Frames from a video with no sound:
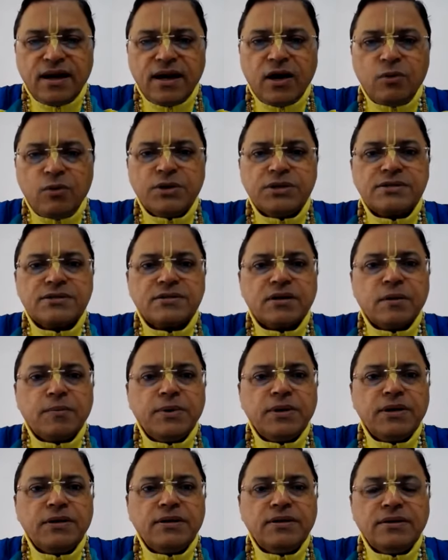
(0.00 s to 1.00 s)
how much
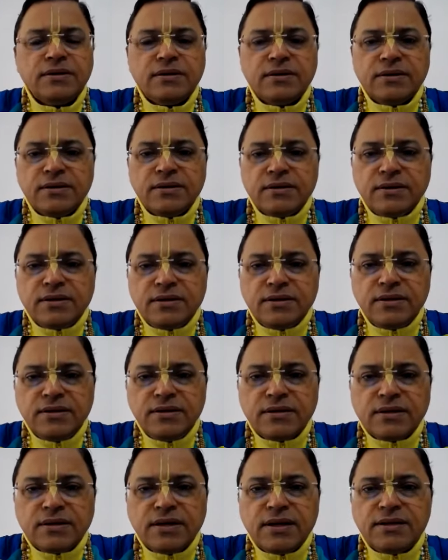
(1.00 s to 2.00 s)
trouble
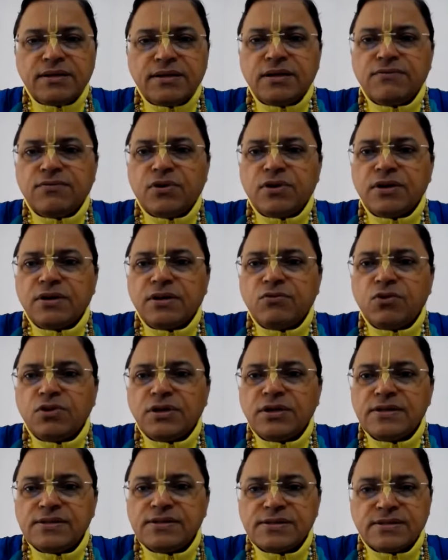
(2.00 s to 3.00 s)
he created for
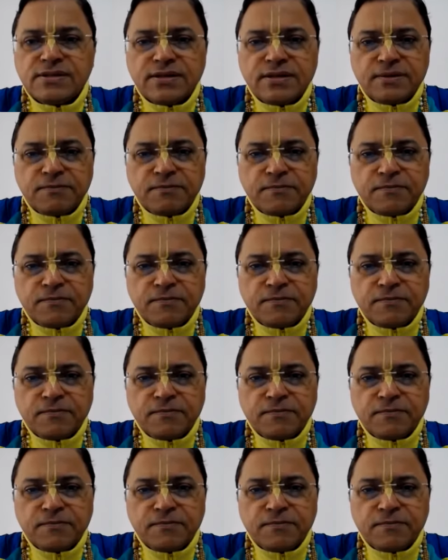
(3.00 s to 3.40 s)
devotees.